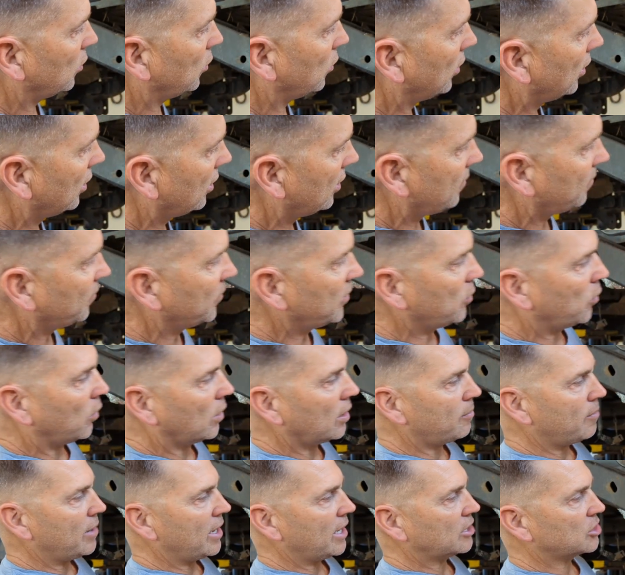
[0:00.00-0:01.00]
So
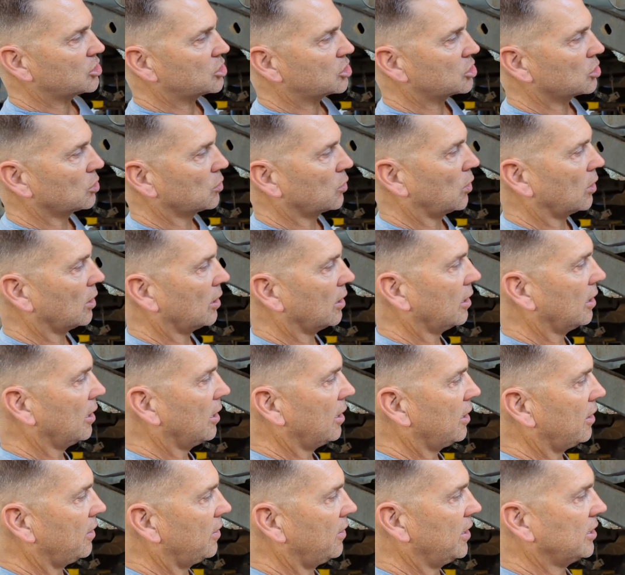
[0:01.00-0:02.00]
you want to make
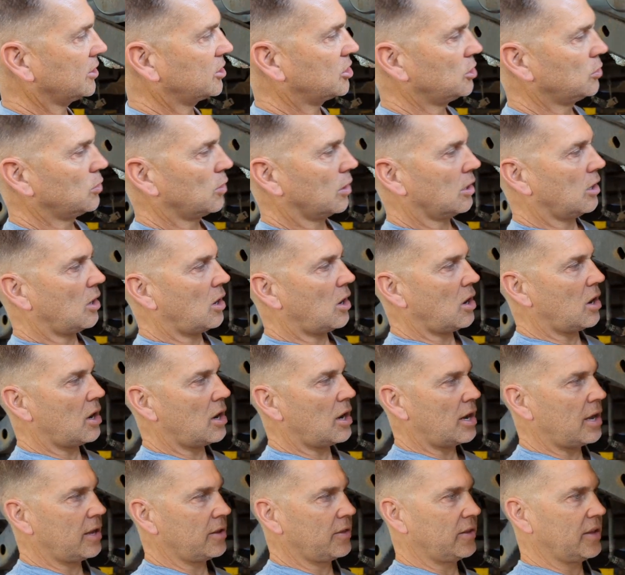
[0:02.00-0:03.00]
sure that you
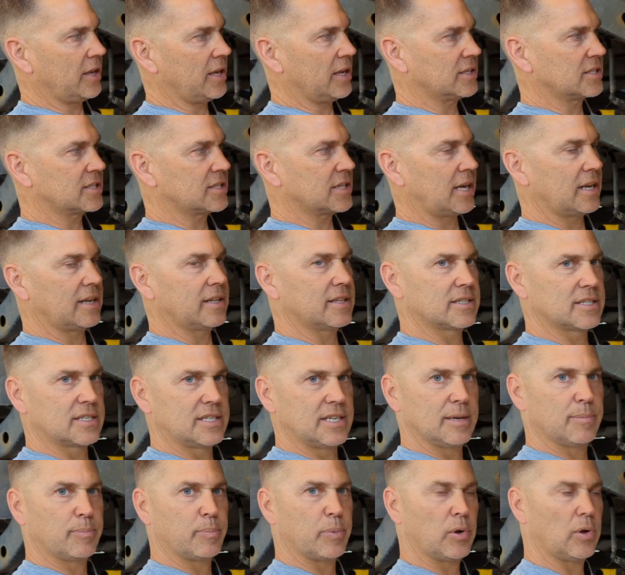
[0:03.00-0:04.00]
are on the
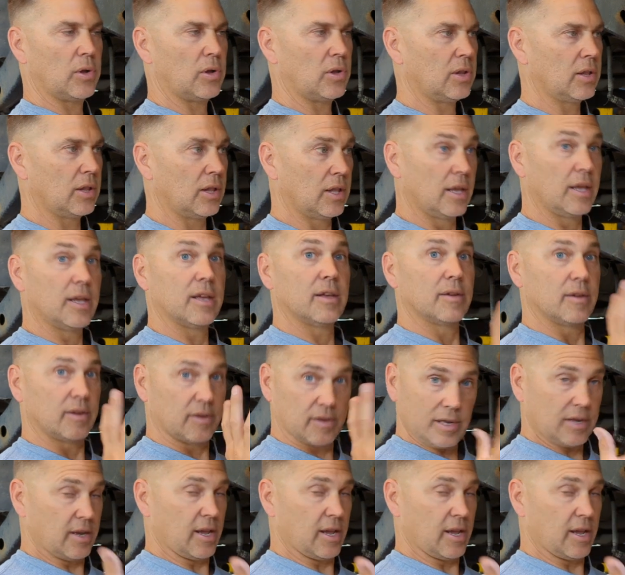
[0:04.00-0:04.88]
inside of this dimple.